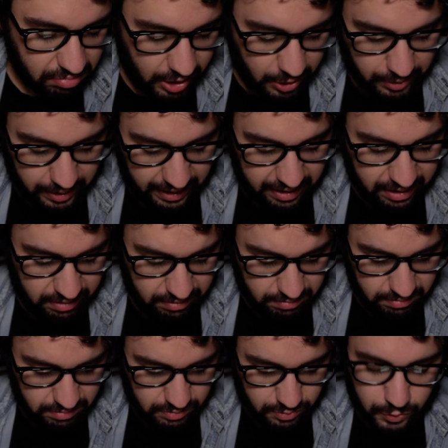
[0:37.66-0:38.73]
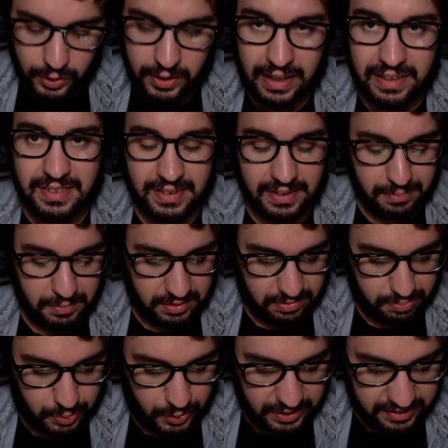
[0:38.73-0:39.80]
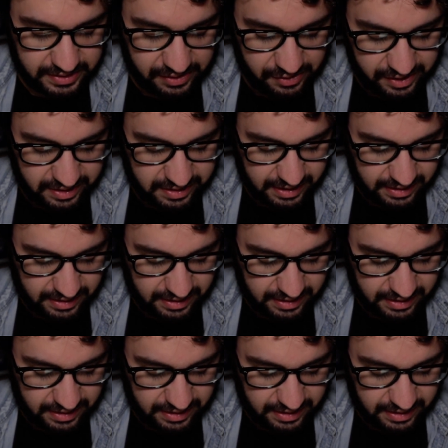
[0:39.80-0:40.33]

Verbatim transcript: Okay. Well, that seems pretty serious.